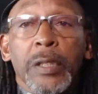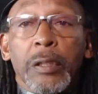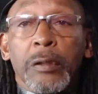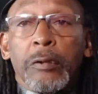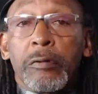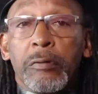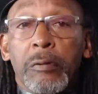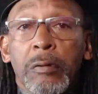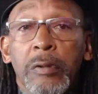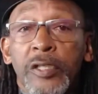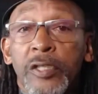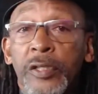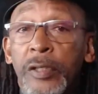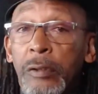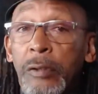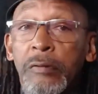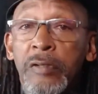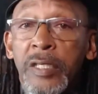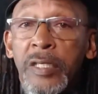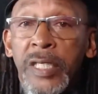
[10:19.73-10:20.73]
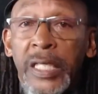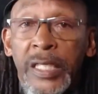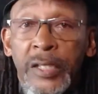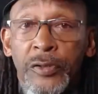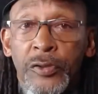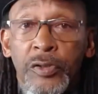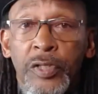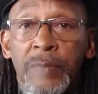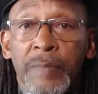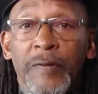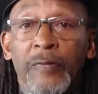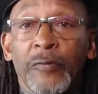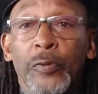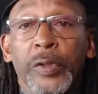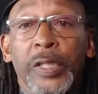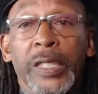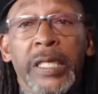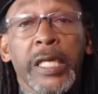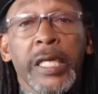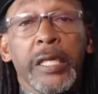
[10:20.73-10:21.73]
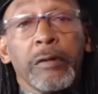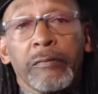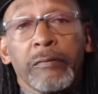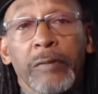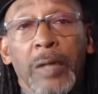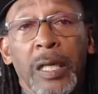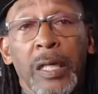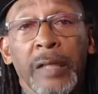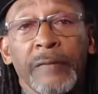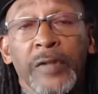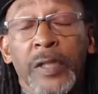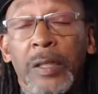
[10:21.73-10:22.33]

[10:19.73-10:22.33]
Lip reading: across those deserts before the heat arrived